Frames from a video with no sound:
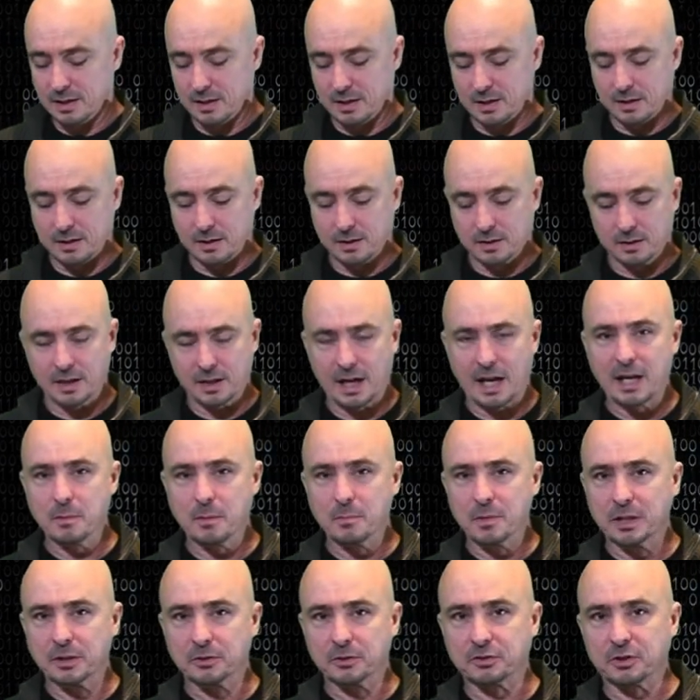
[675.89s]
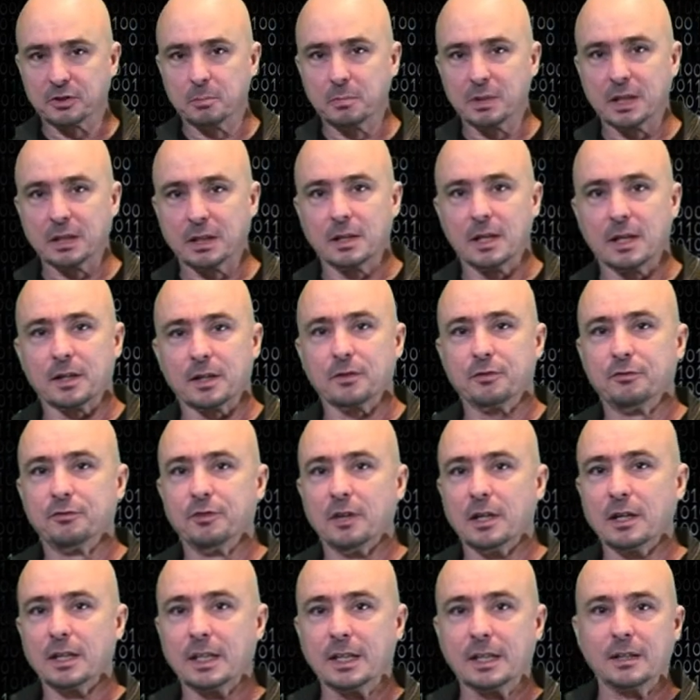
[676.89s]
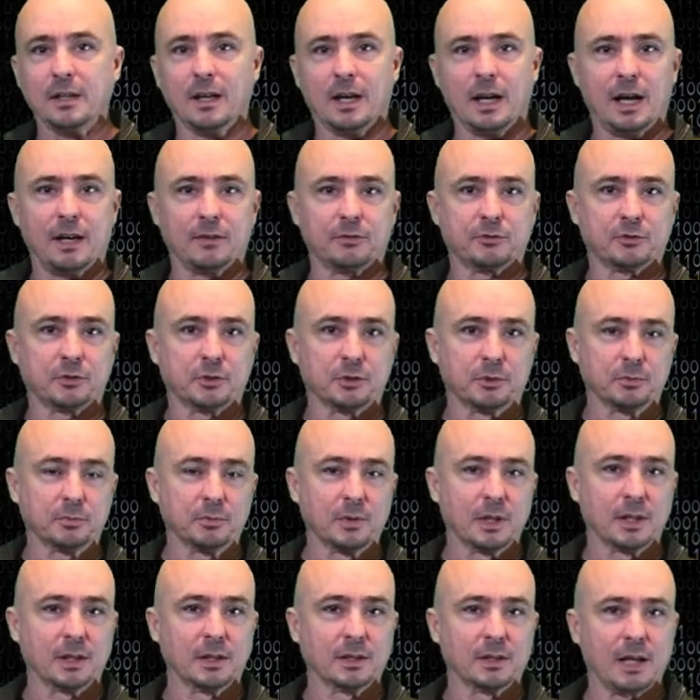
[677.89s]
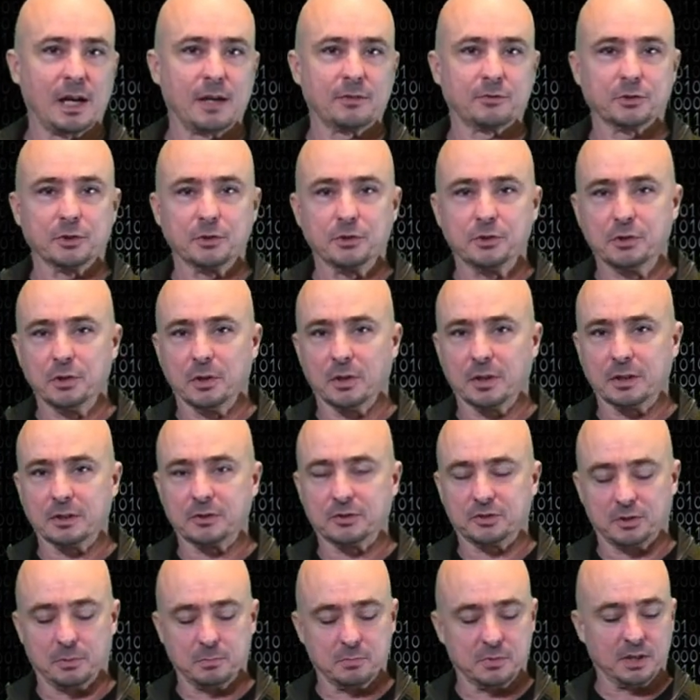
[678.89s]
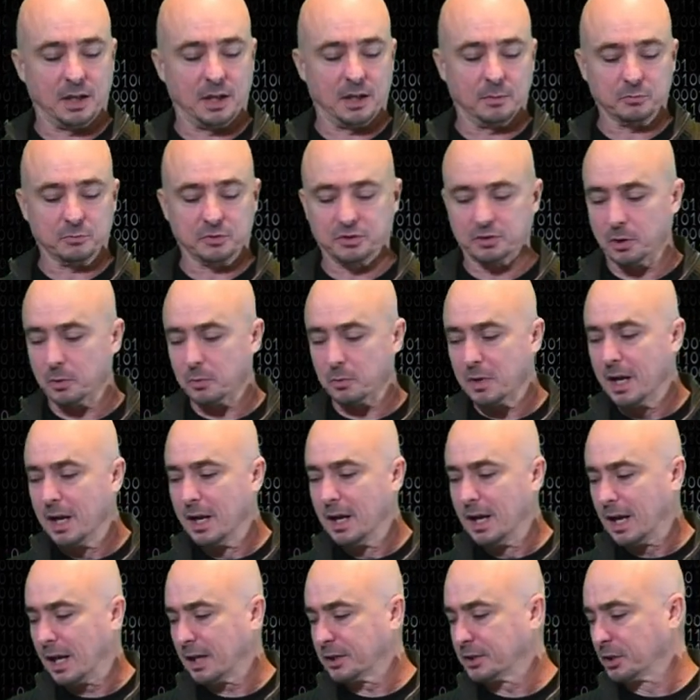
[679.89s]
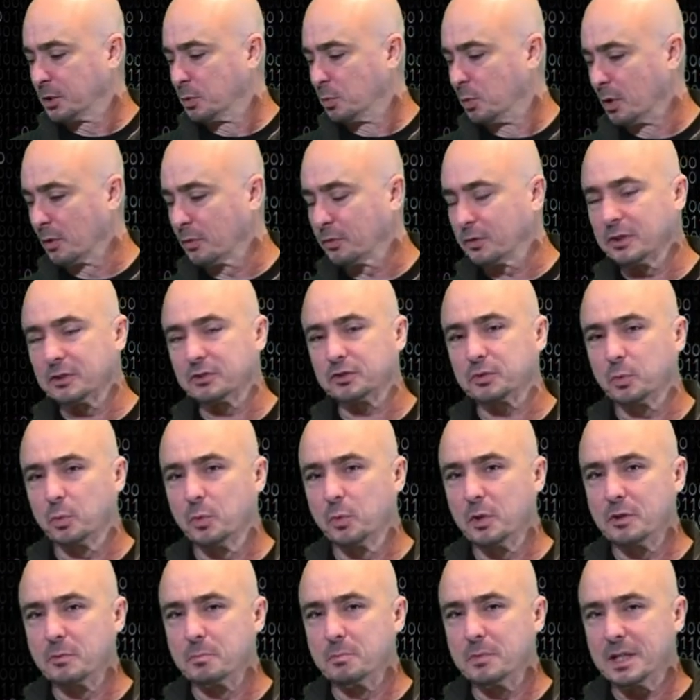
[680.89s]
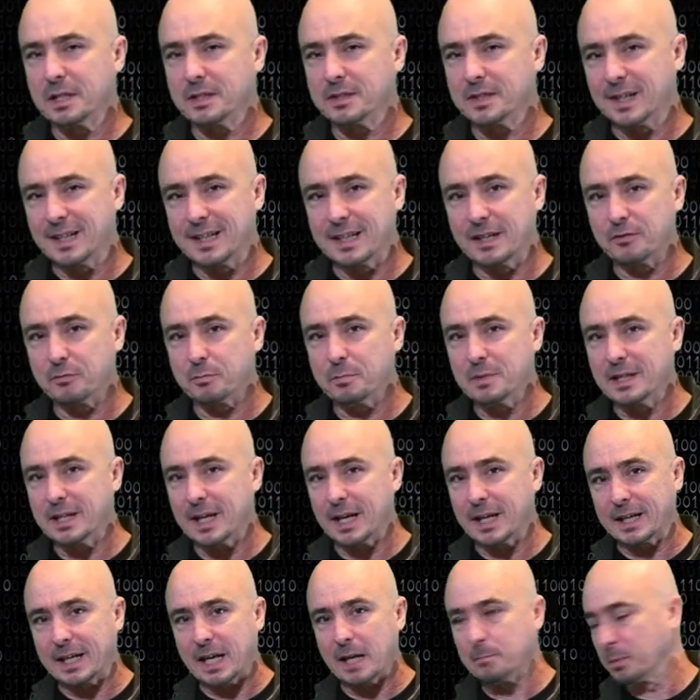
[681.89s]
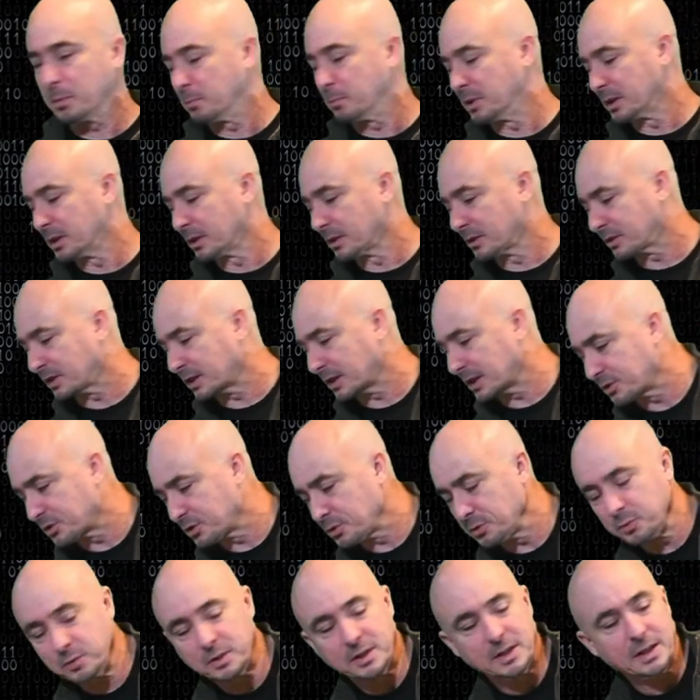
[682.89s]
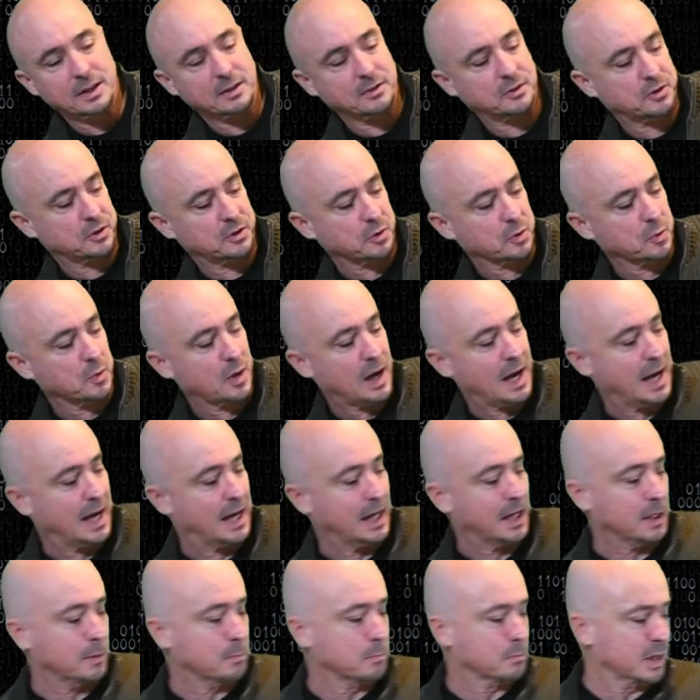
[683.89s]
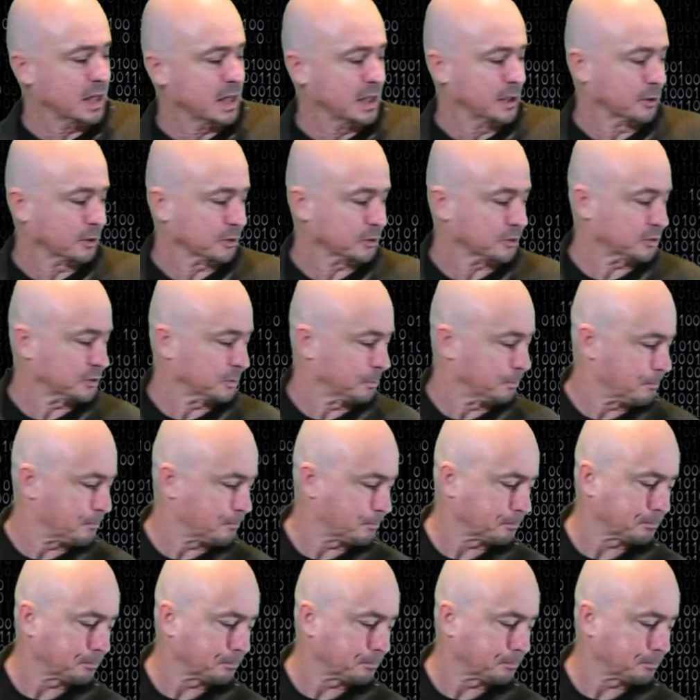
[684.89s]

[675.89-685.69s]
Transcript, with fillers: Uh, eighty meters can be a lot of fun after, uh, after dark sometimes, so I do want this with me to give me that capability to get to eighty meters.